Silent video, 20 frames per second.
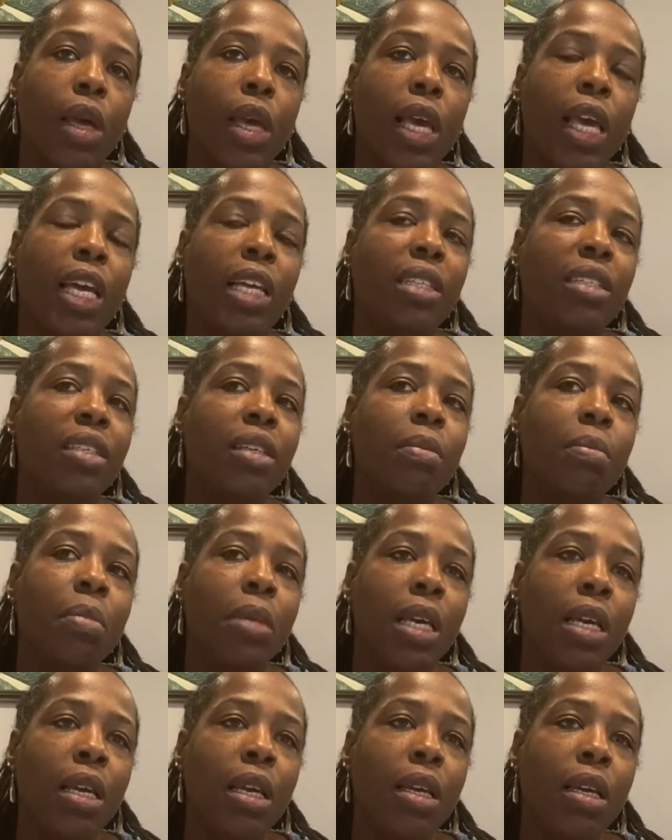And to
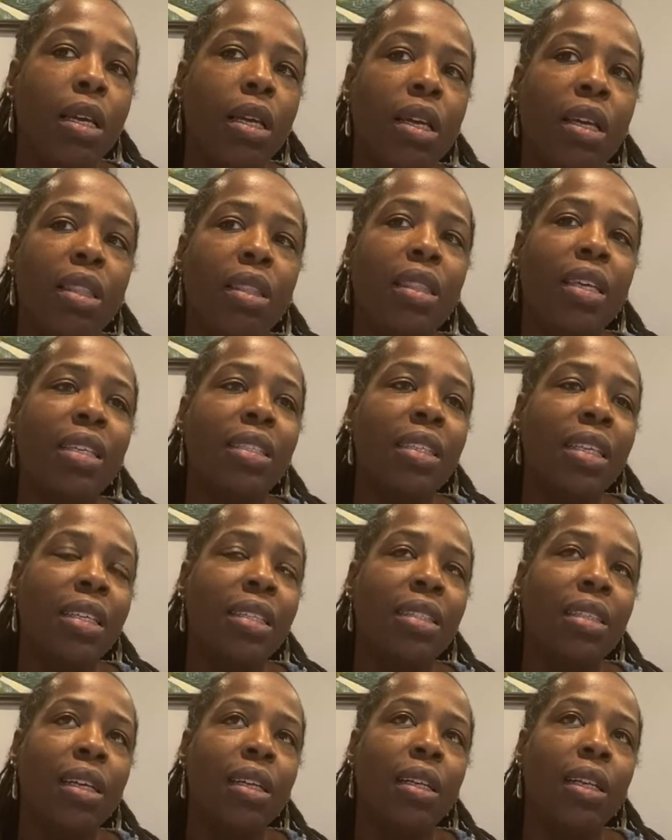me, this is
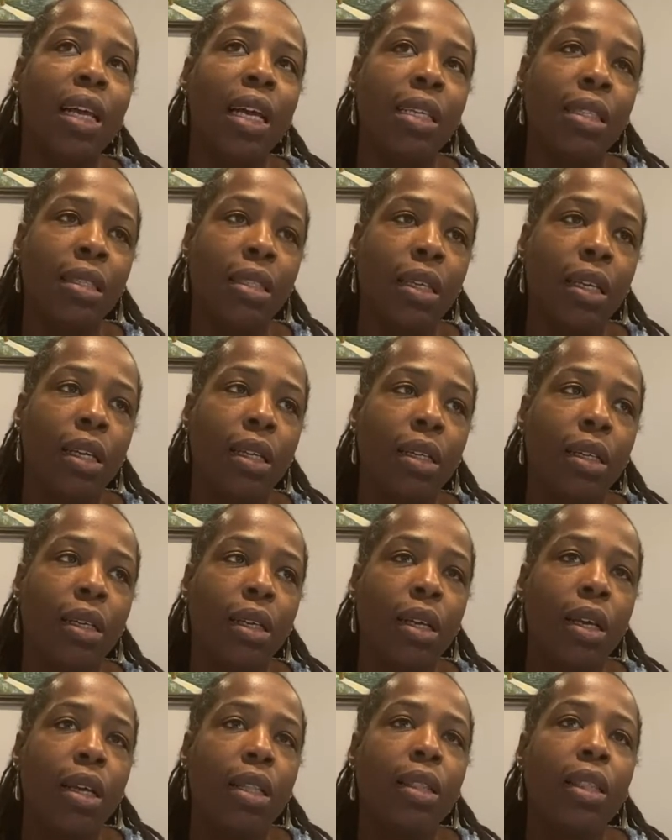the lesson
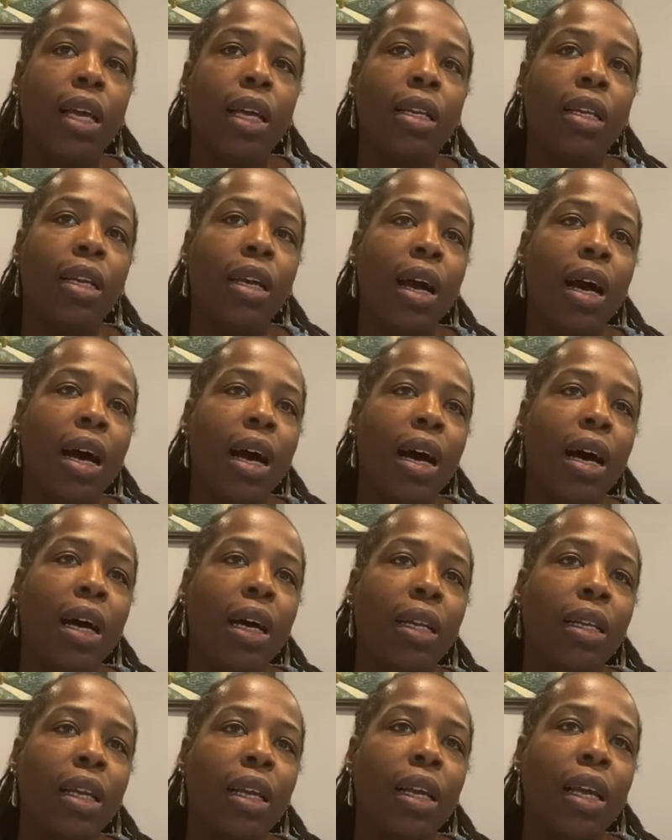that God
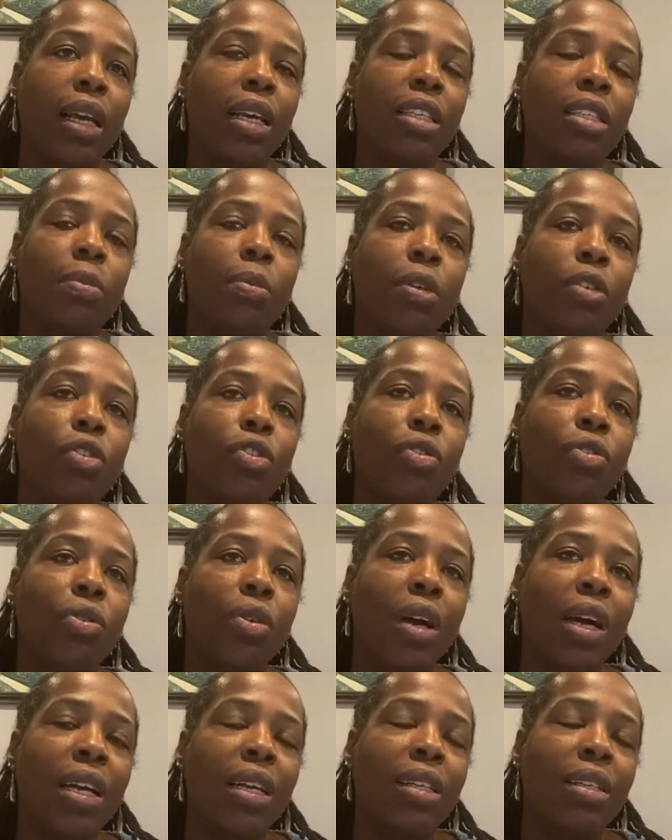has been
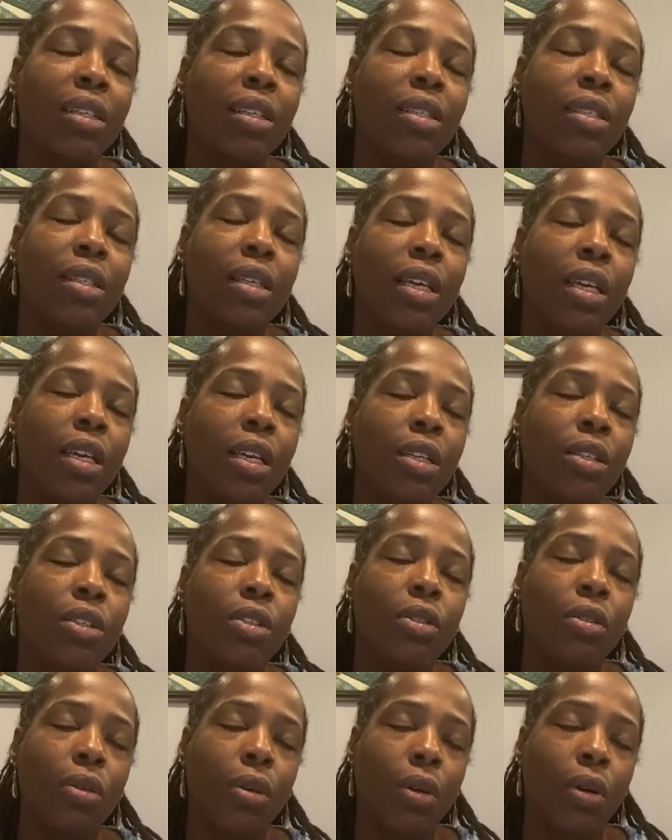trying to teach
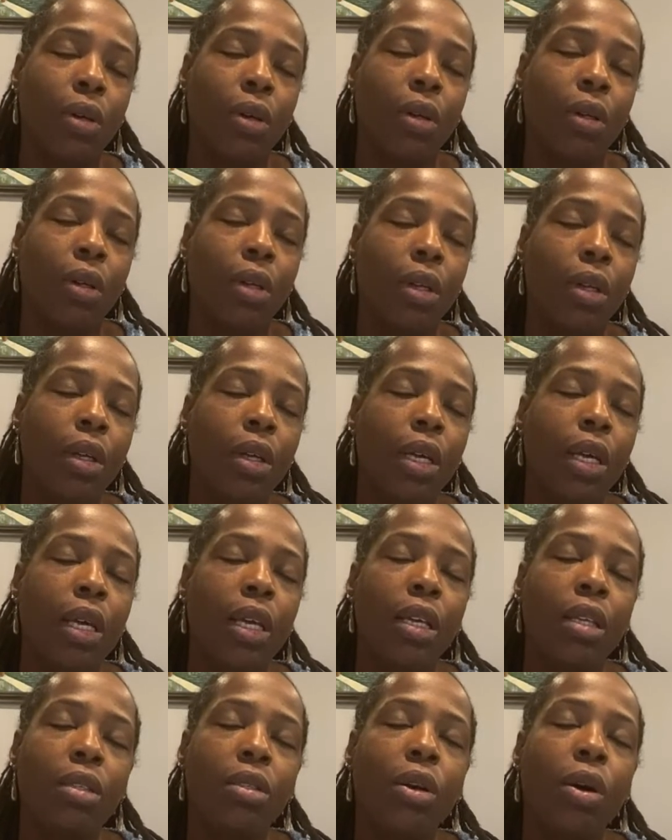Saul
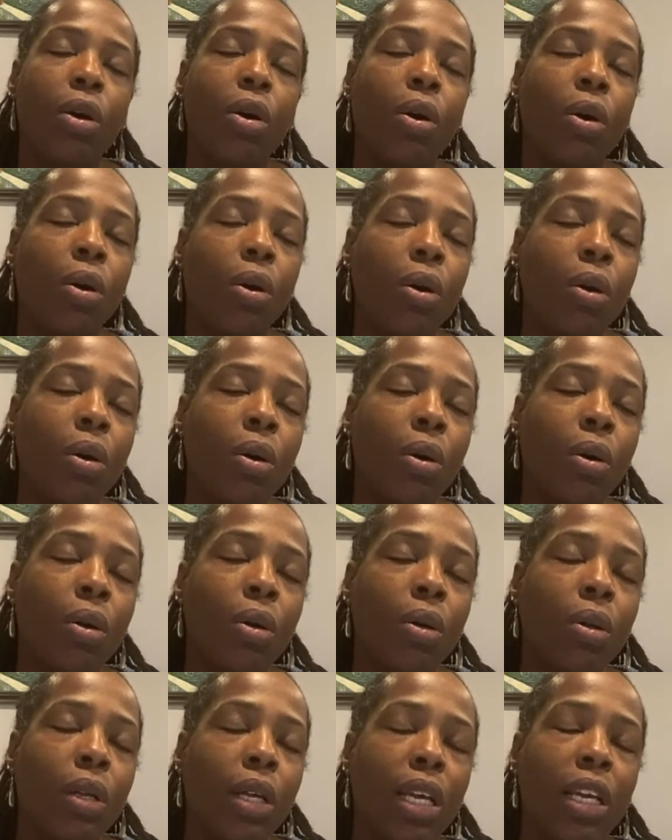his
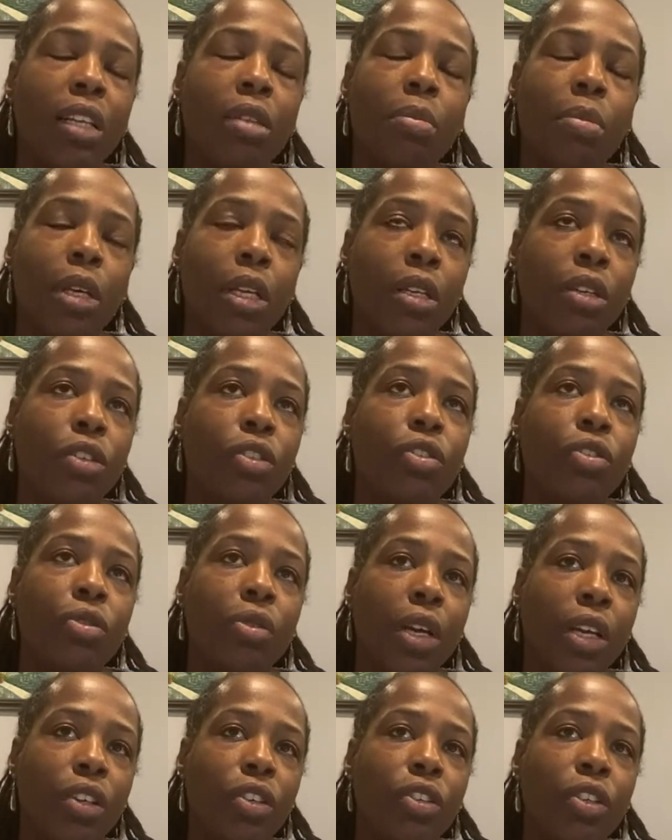whole
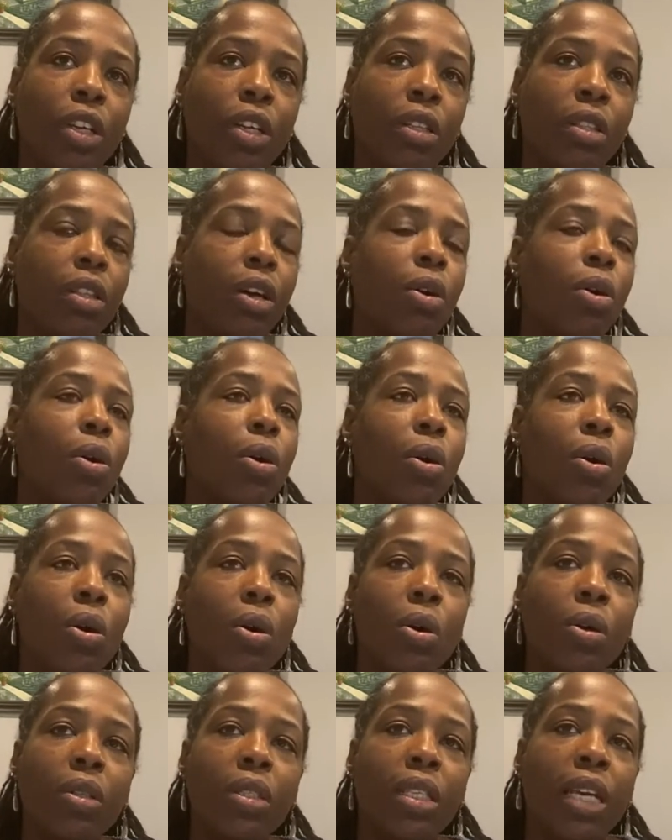administration. The
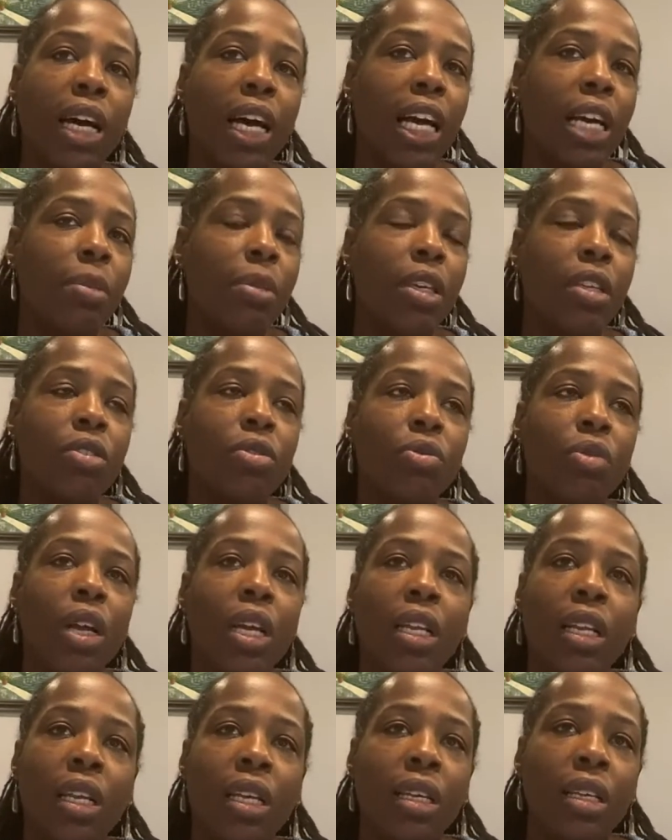whole time he's
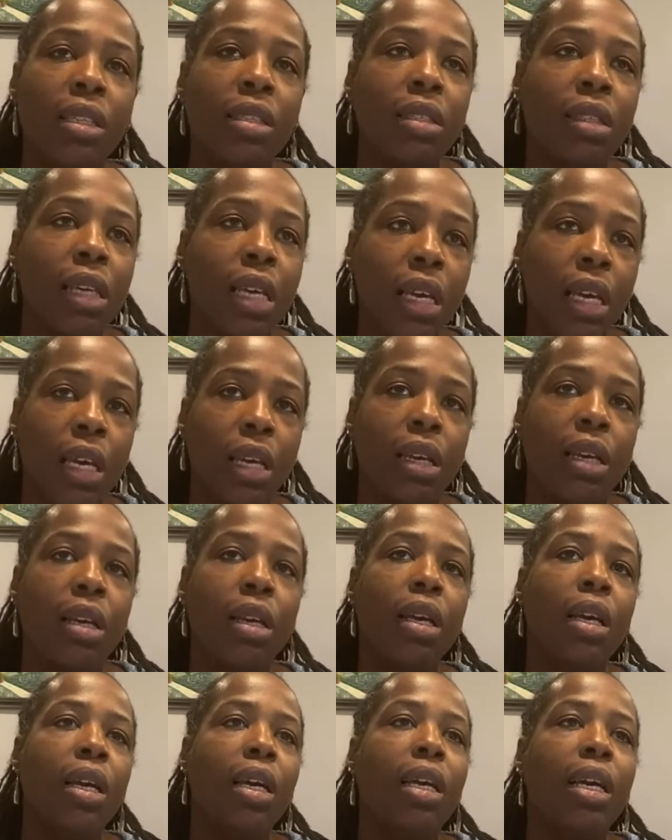reigning as king,
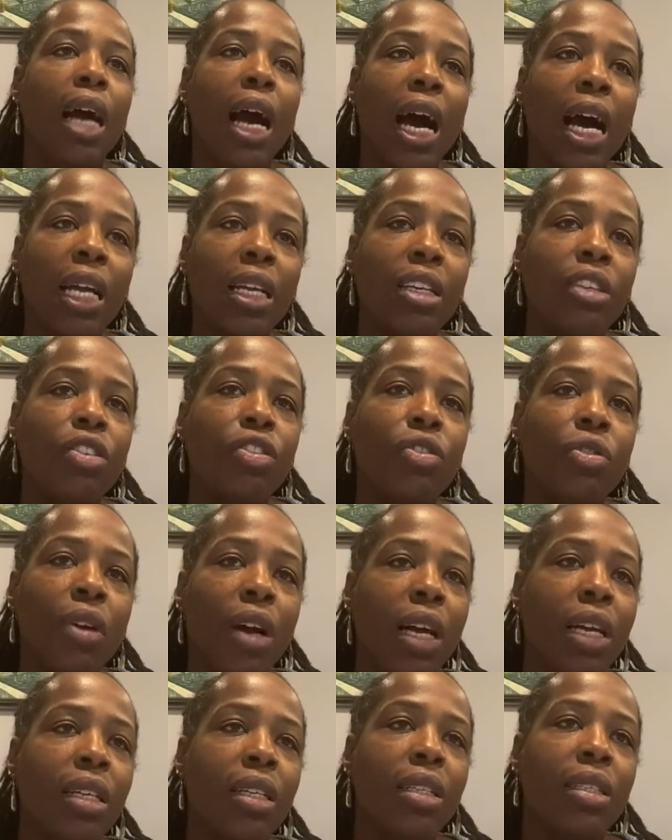God is
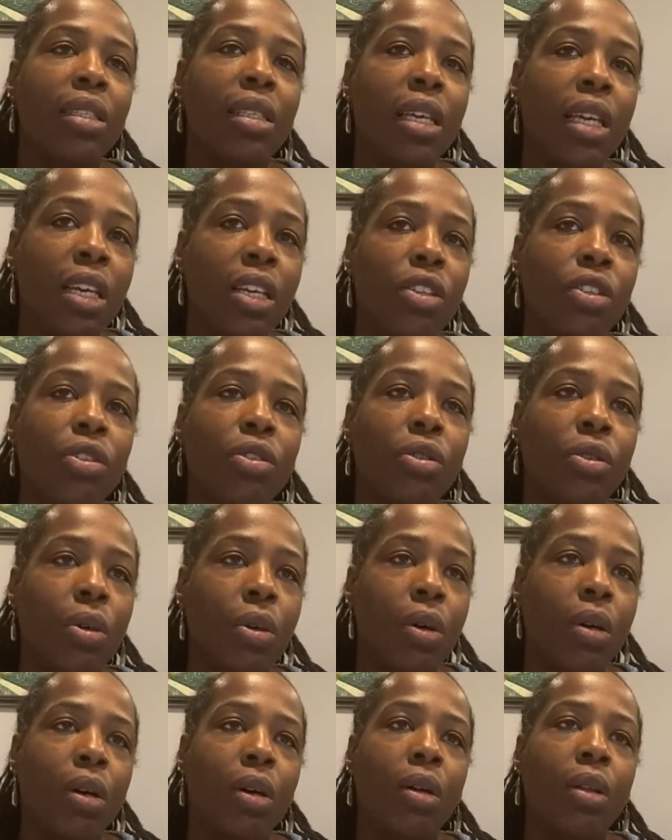trying to teach
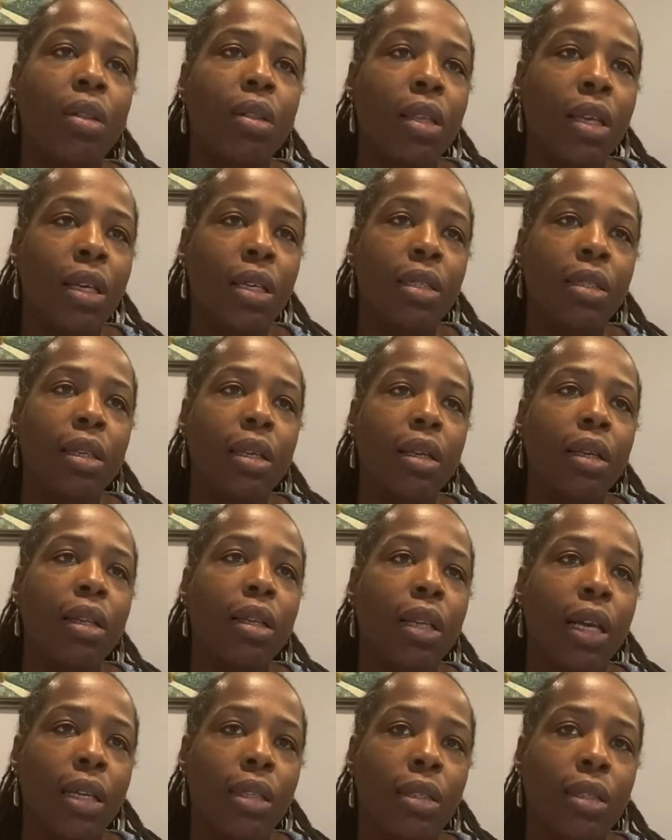Saul this
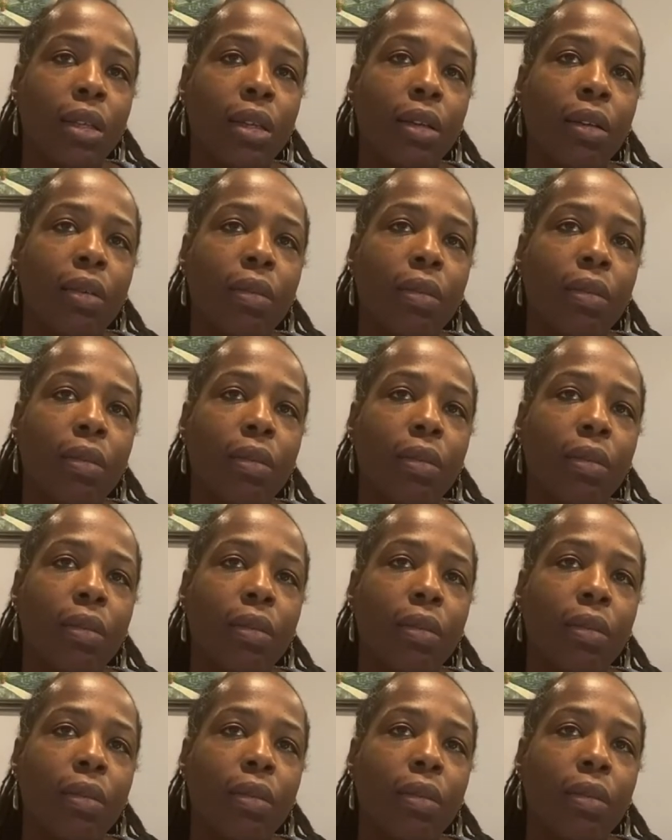lesson.